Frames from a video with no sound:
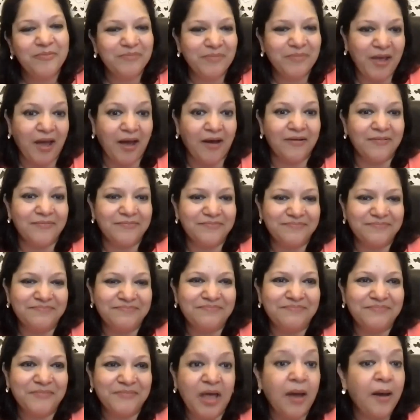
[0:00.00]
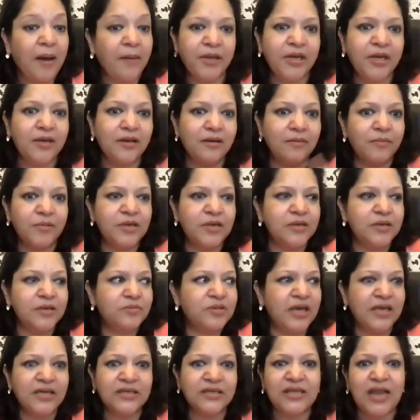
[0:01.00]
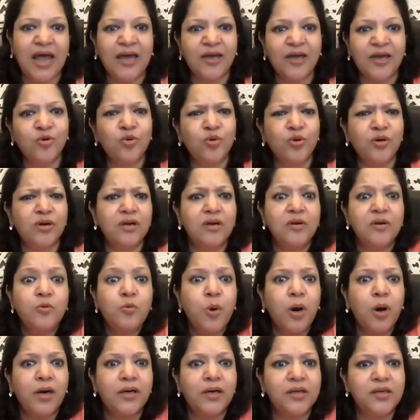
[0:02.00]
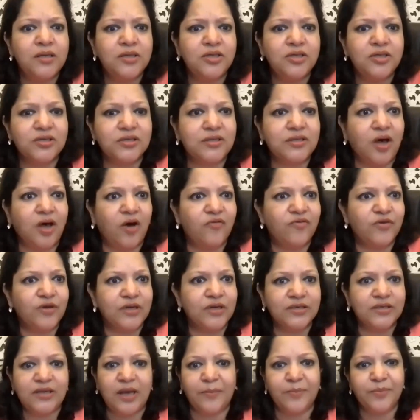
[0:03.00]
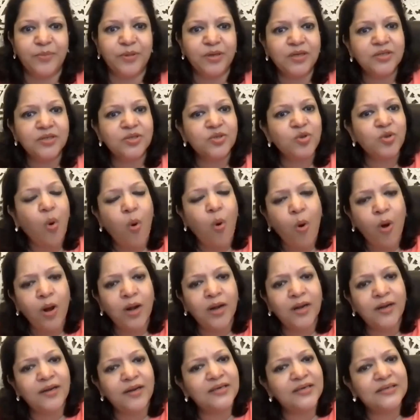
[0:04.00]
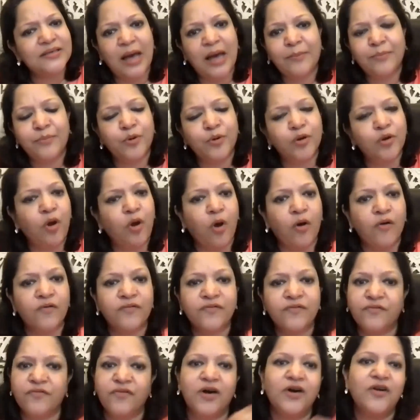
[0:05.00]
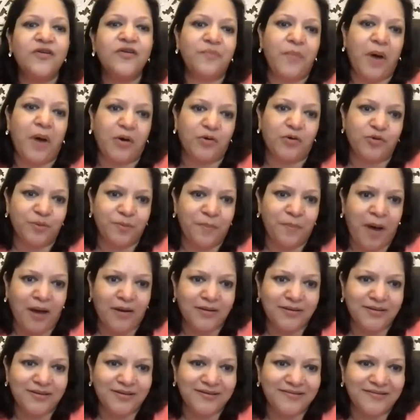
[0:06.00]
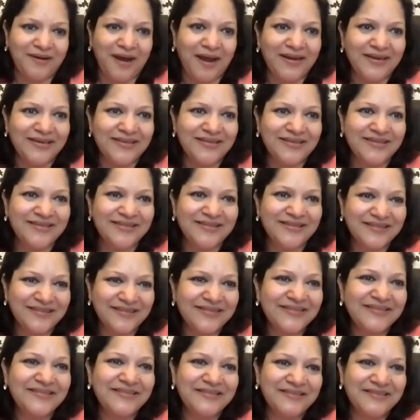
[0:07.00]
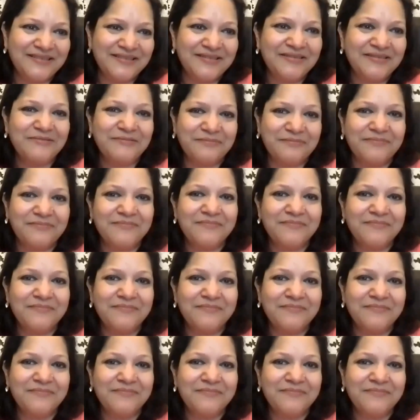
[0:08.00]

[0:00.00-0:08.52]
Yeah. Things like Google, Wordle just now, for example, is all an example of word of mouth marketing, right?